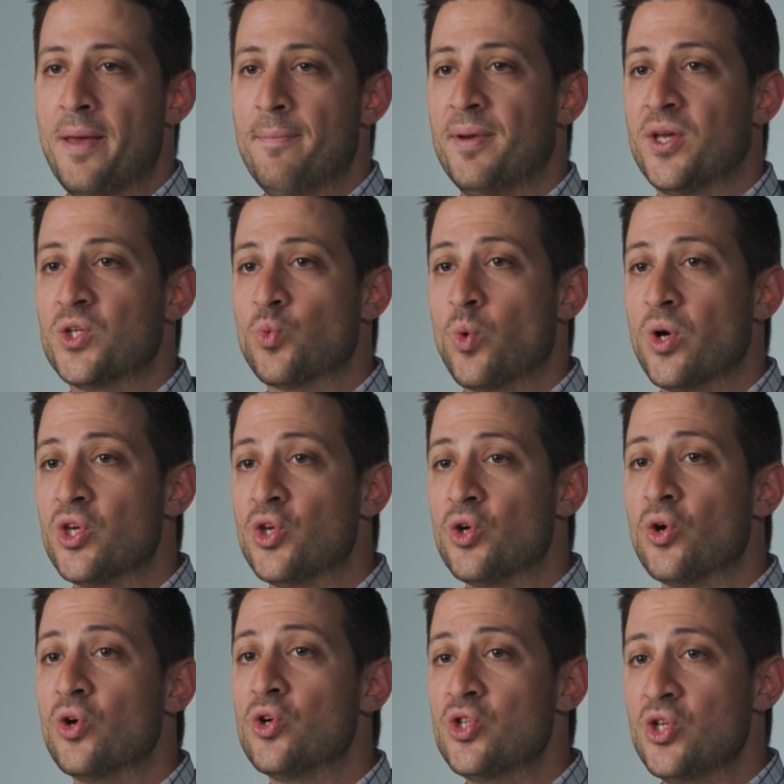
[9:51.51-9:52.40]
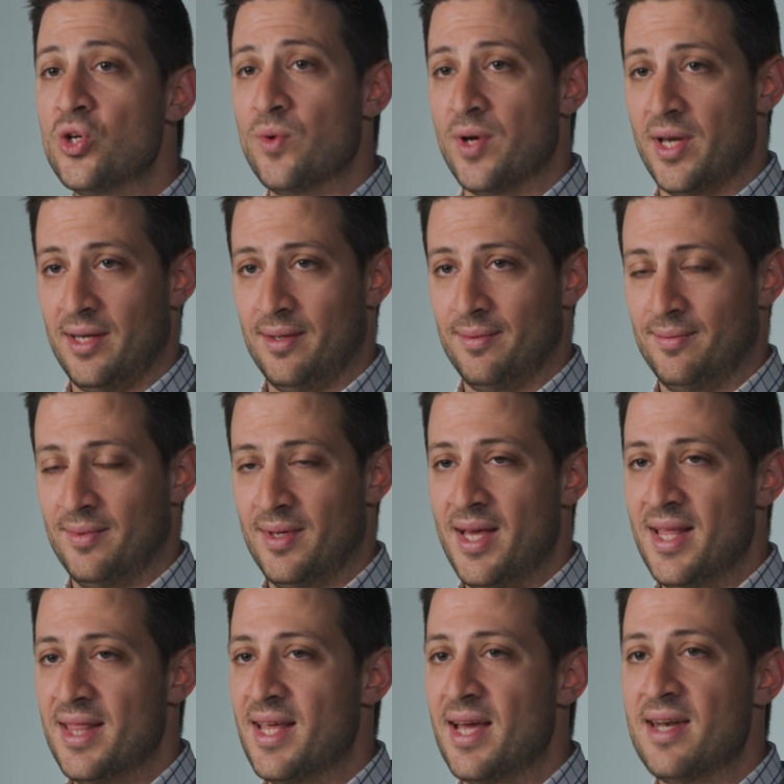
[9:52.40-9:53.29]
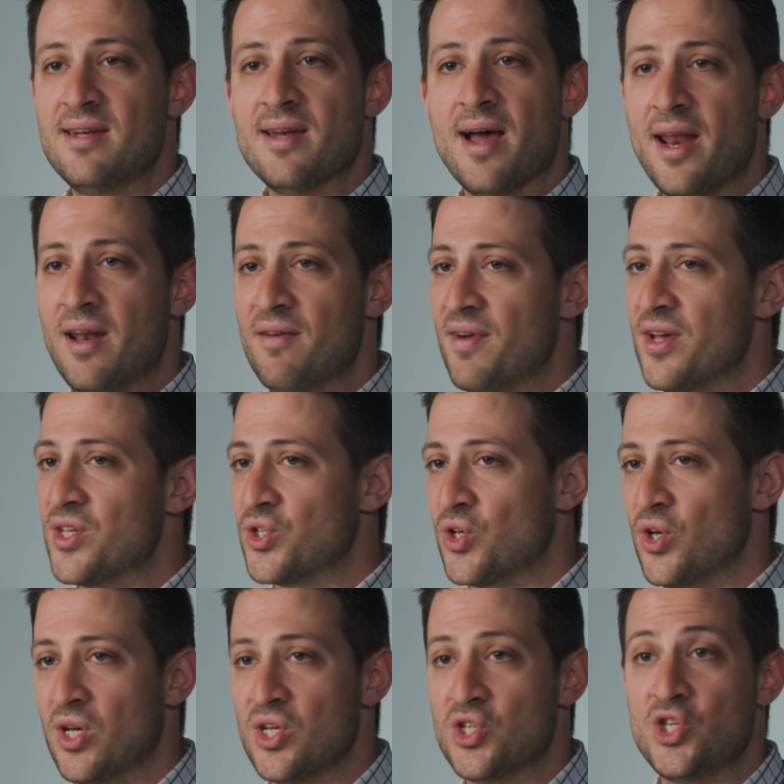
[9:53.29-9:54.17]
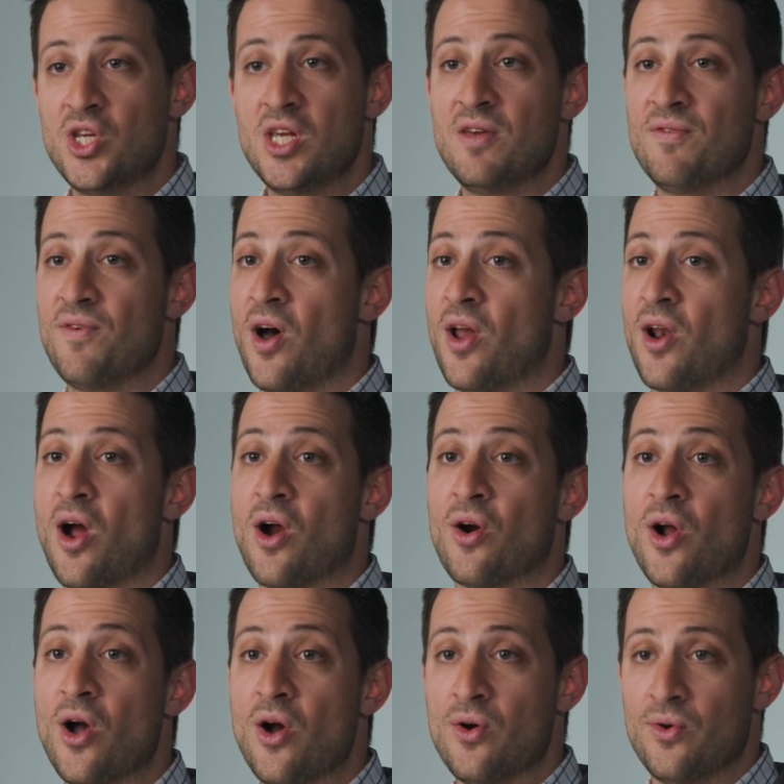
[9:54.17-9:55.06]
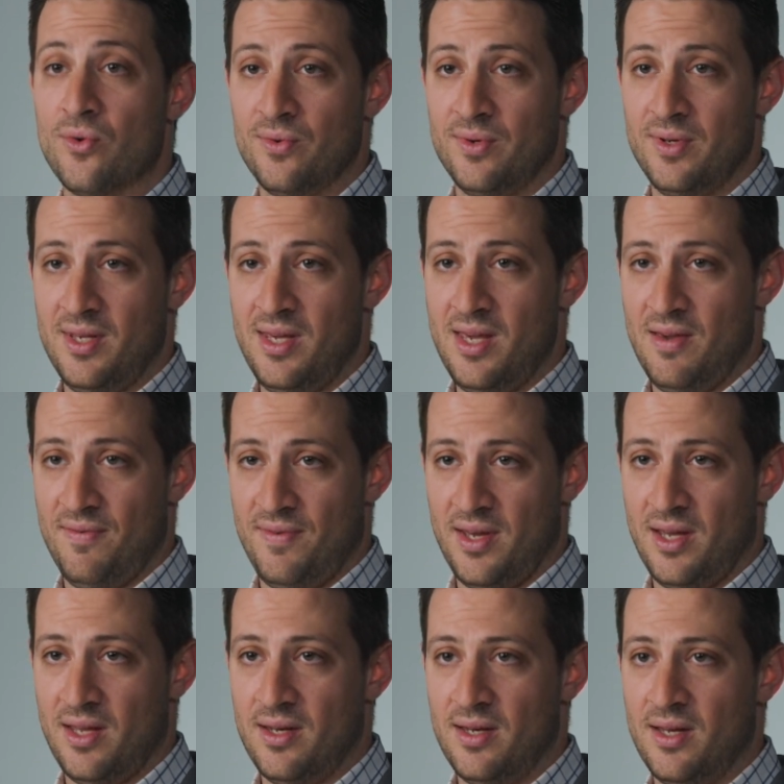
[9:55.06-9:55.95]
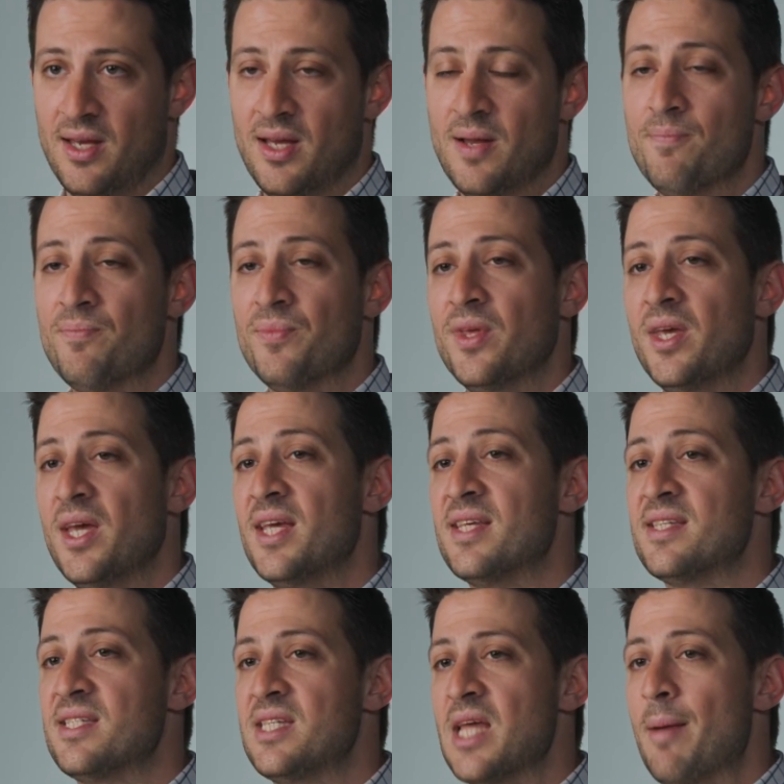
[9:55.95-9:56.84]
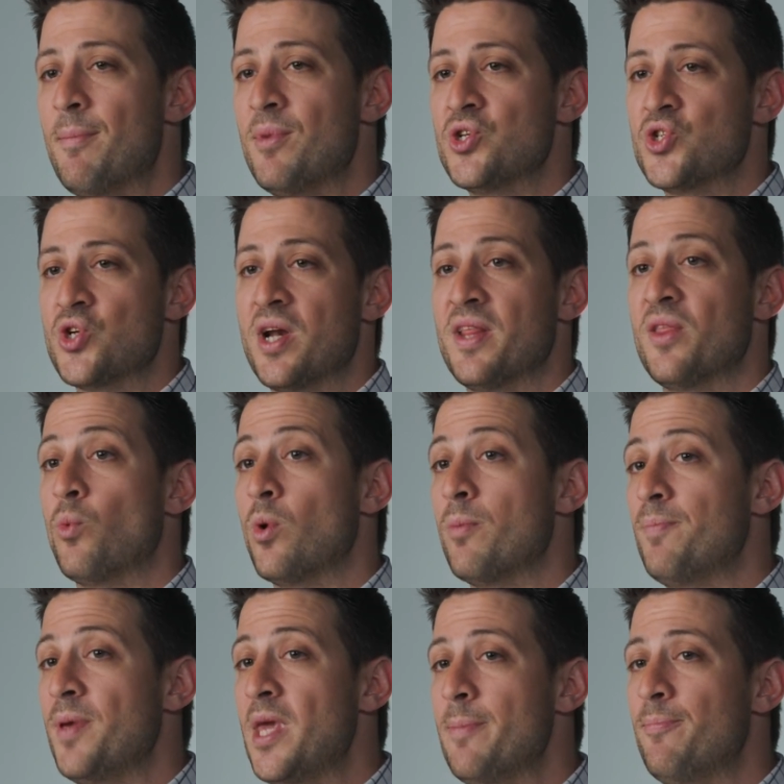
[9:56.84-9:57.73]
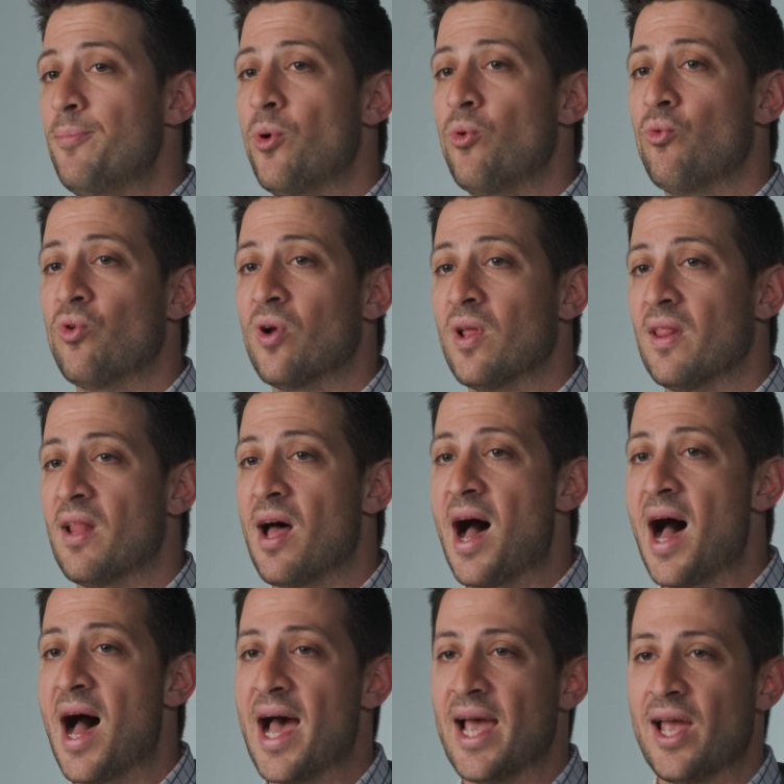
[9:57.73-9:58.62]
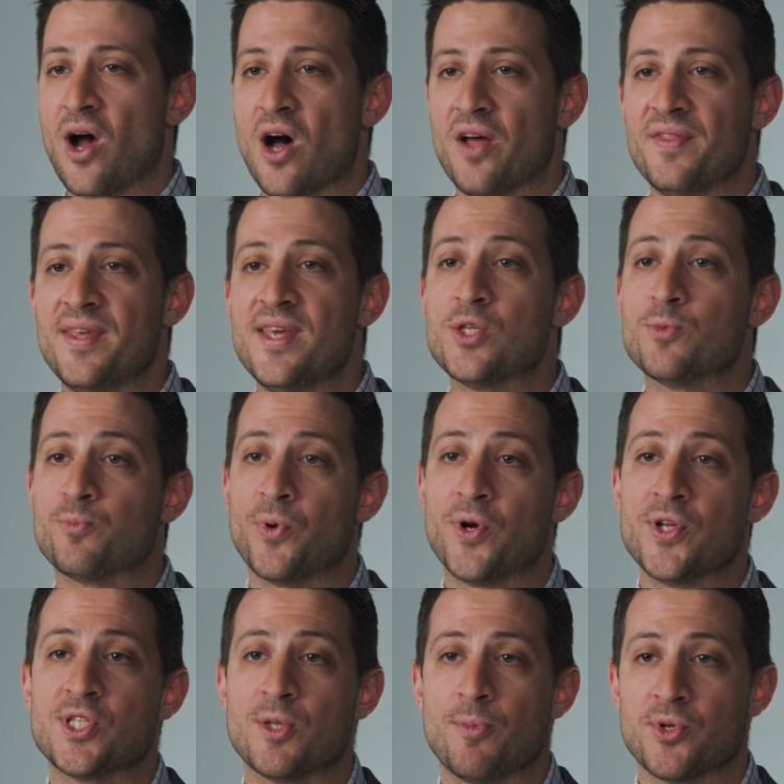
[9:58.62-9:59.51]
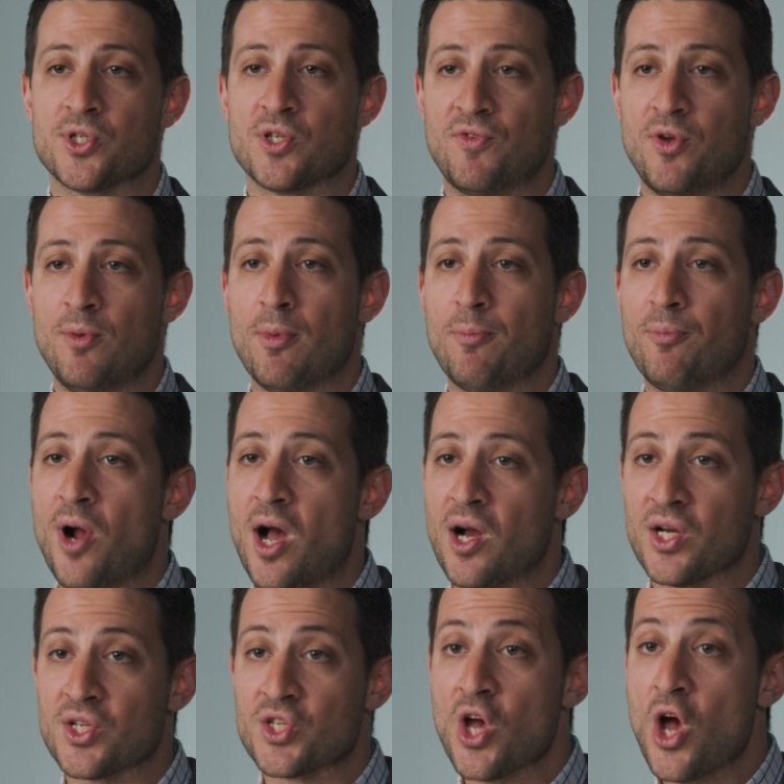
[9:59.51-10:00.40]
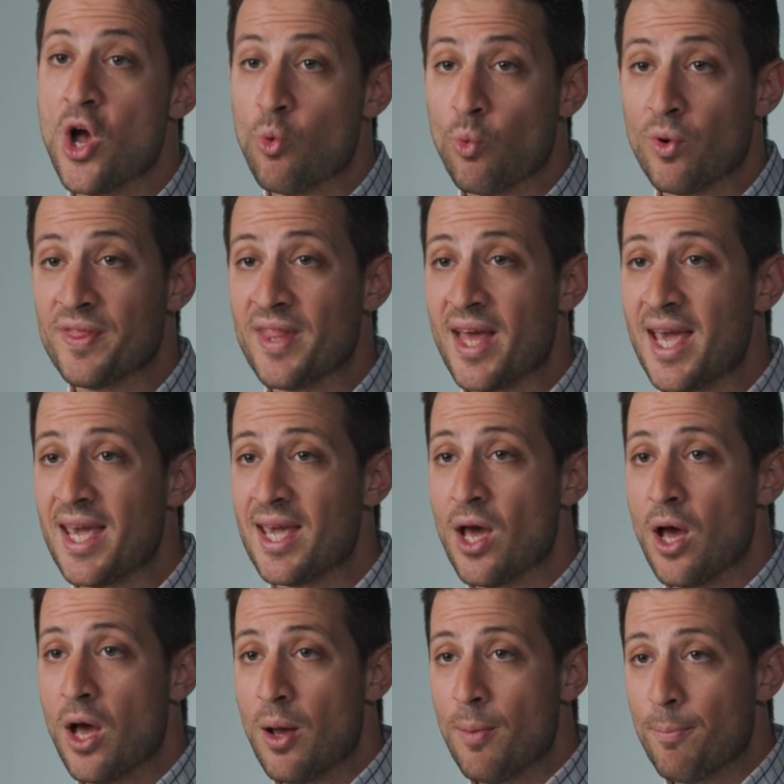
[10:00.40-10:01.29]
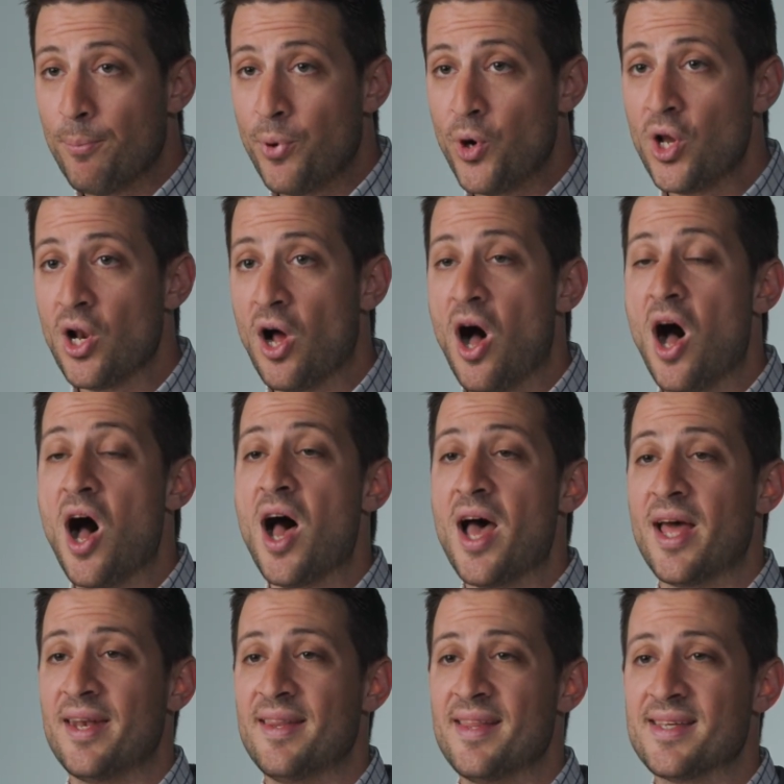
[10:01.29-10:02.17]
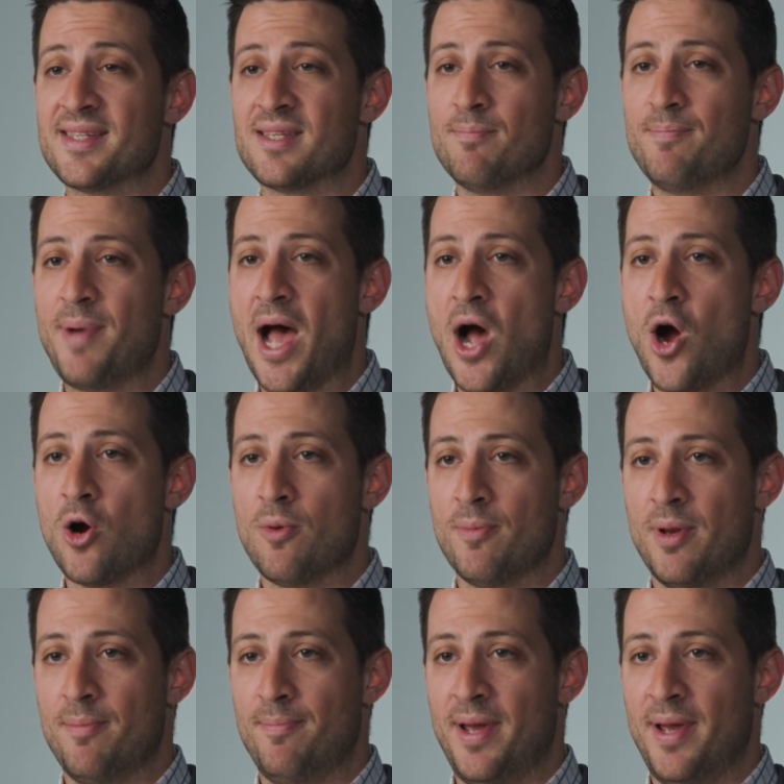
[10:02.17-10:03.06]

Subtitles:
Because what you're doing, that none of us could achieve on our own even, is demonstrating that when people rely on these principles of human progress, when they put on this empowerment